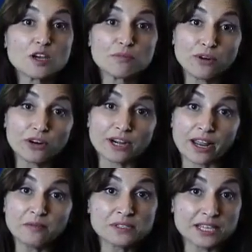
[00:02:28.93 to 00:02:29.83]

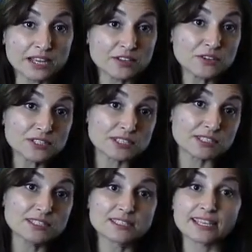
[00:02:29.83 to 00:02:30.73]
Programs and
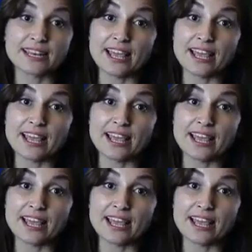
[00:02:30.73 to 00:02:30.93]
users can